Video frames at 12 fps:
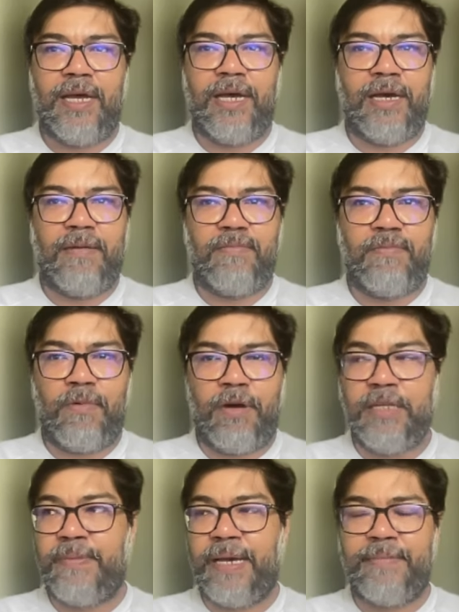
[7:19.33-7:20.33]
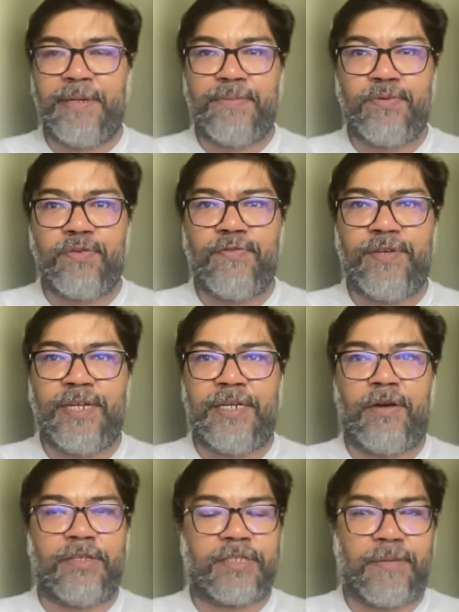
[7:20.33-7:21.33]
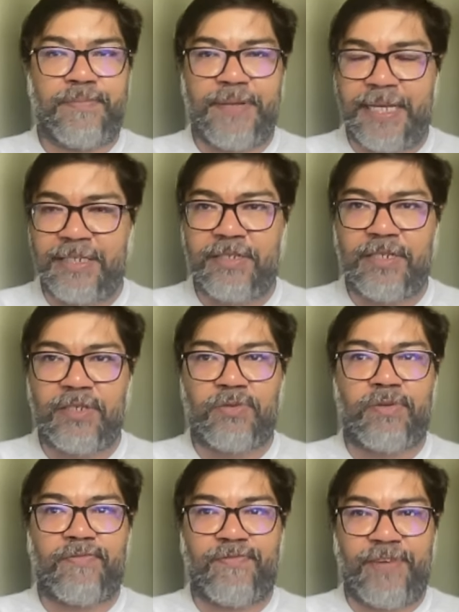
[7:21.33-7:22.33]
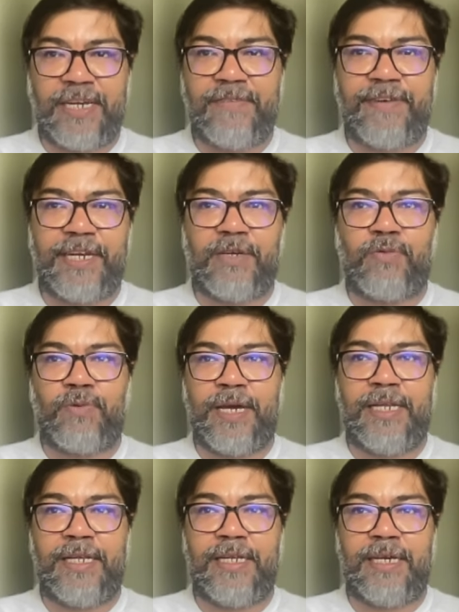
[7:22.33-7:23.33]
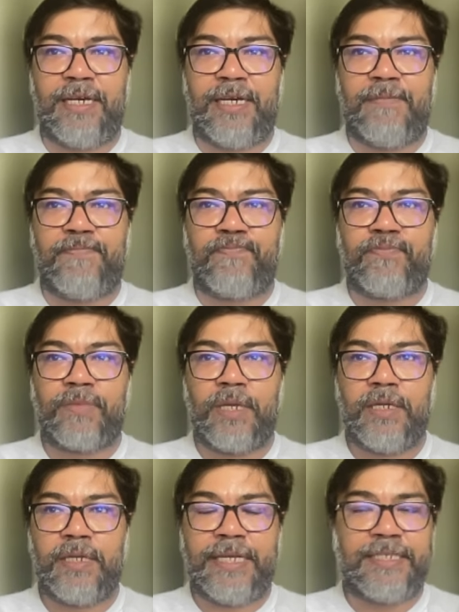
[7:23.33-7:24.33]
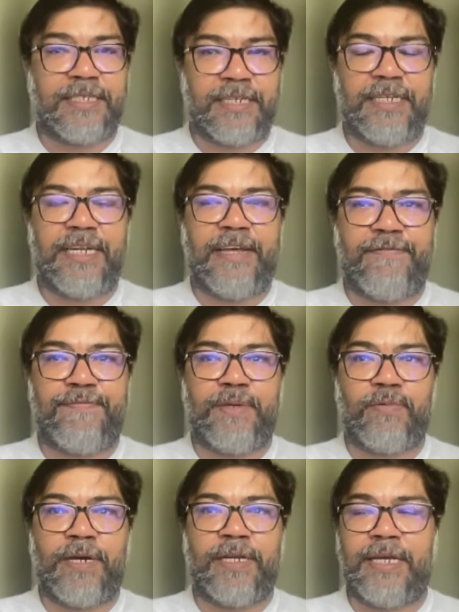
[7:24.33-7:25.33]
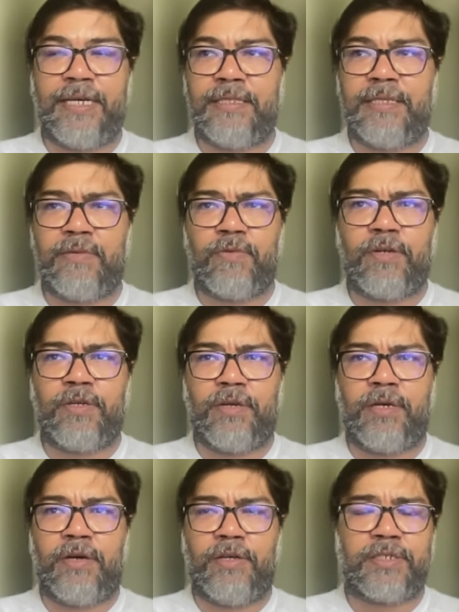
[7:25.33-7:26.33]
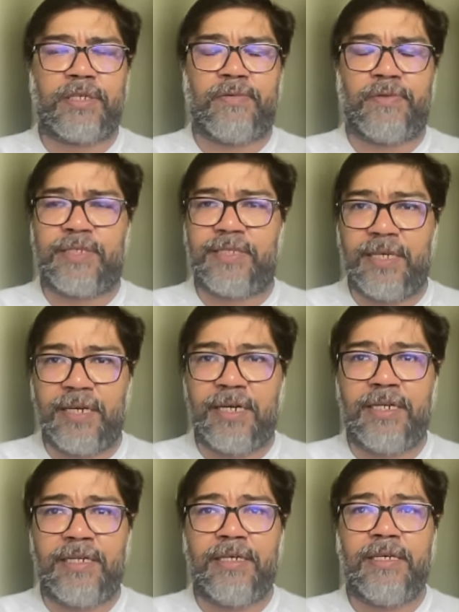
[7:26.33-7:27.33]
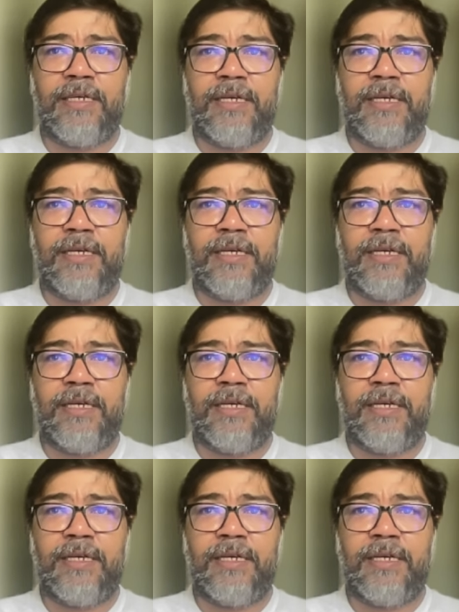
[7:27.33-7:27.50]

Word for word: uh, Ollie Bearman proved it. Oscar Piastri is doing very very well. Um, yesterday in FP1, I think what uh, Oscar was third.